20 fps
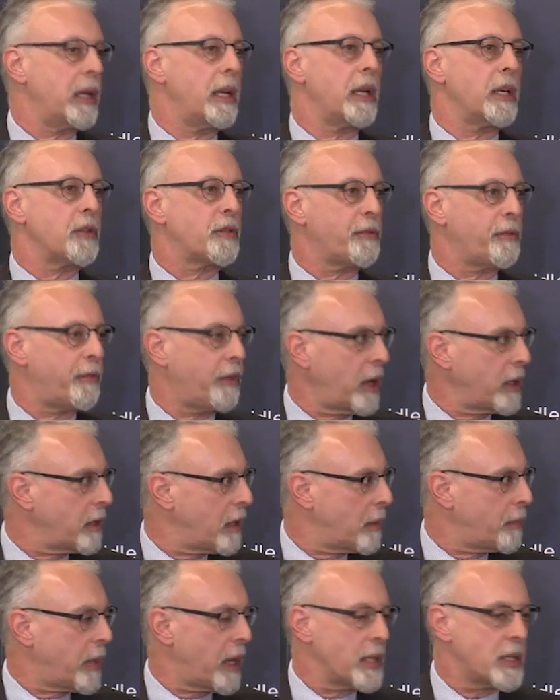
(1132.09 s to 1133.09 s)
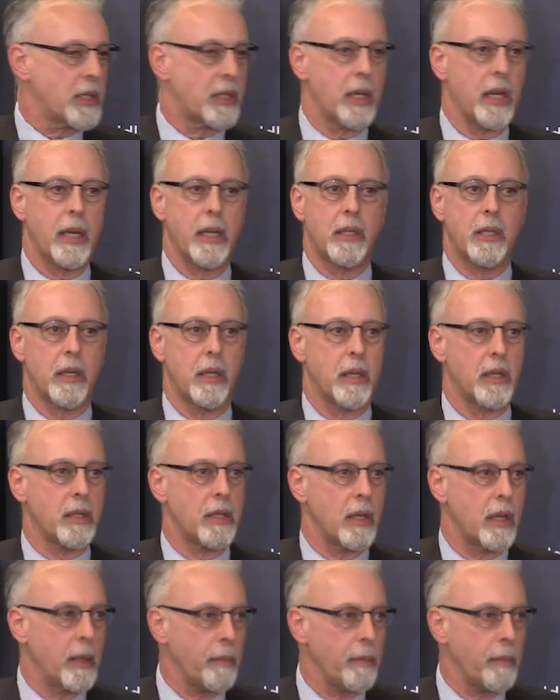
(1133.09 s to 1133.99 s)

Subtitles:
It is funded by states, it is